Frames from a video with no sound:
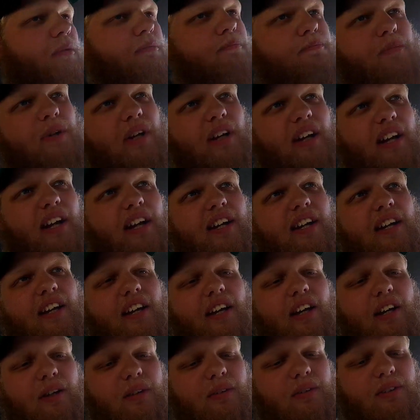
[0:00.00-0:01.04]
But
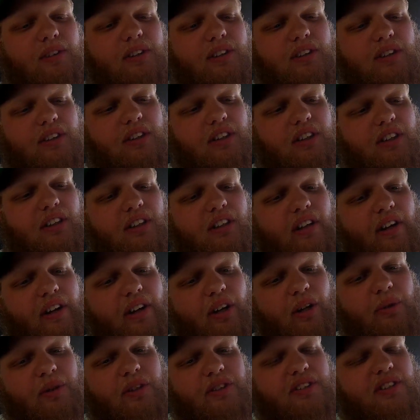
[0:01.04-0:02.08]
anyhow,
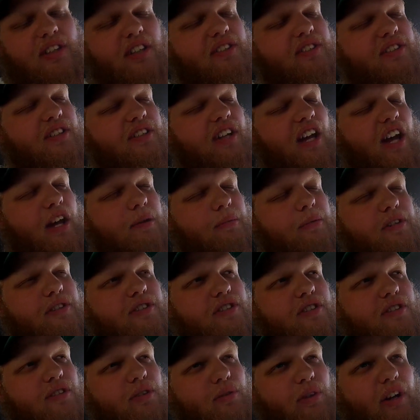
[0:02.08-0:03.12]
got out to assess the damage.
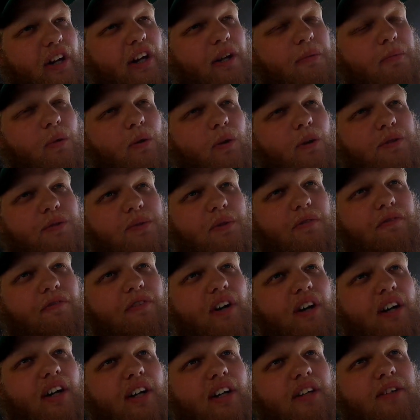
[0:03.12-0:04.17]
The running boards were
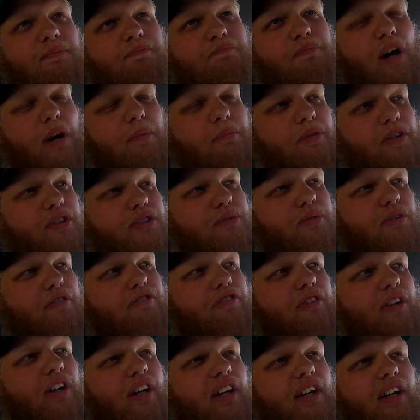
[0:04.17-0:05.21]
fine, bumpers were
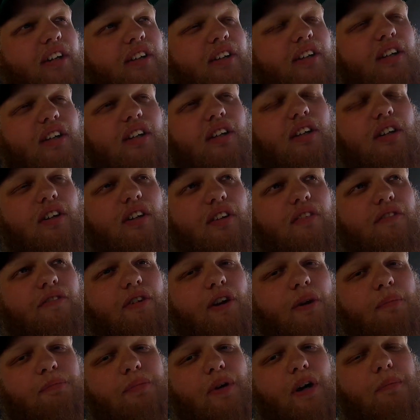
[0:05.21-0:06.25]
fine,
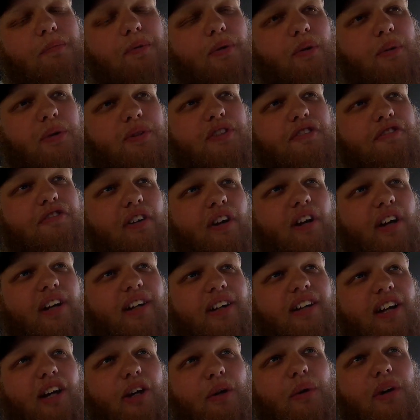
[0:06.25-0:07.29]
front bumper was
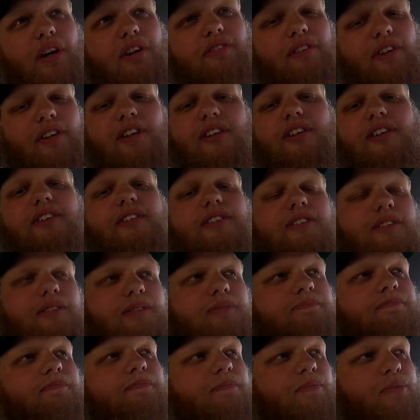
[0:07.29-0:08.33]
fine. However,
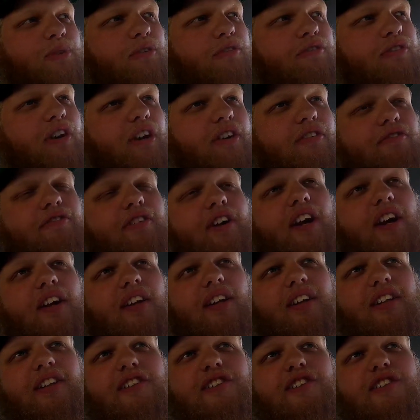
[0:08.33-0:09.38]
the front
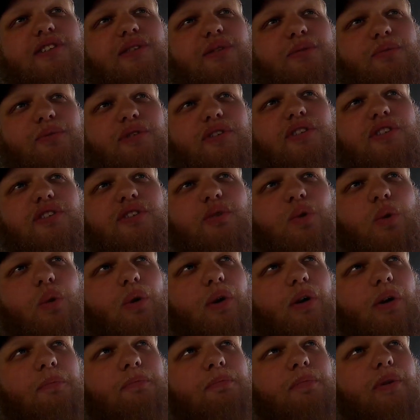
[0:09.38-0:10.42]
valence
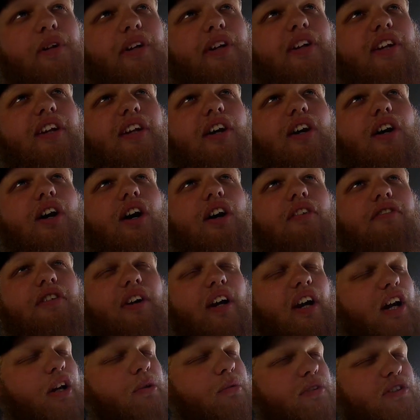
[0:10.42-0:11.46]
was completely off,
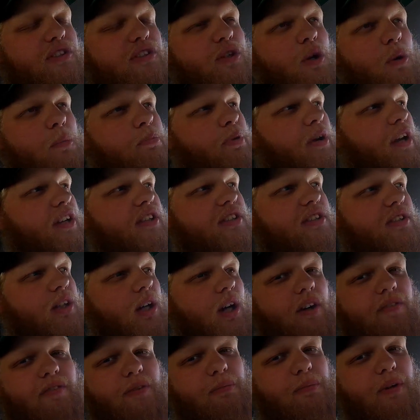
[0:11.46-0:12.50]
and I was so pissed
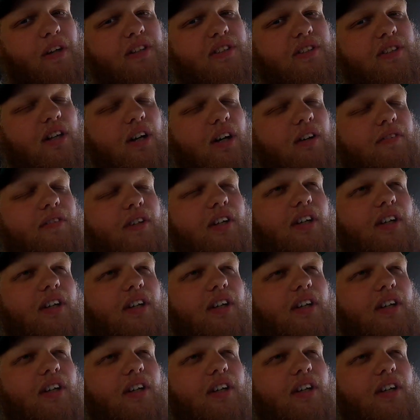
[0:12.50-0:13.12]
off with myself.